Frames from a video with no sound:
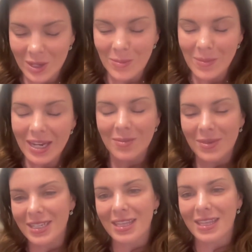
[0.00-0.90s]
many
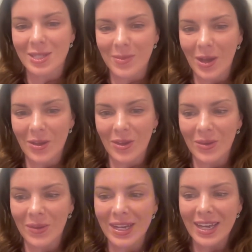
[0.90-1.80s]
amazing things about
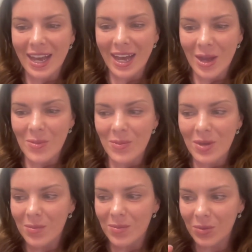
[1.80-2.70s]
you. But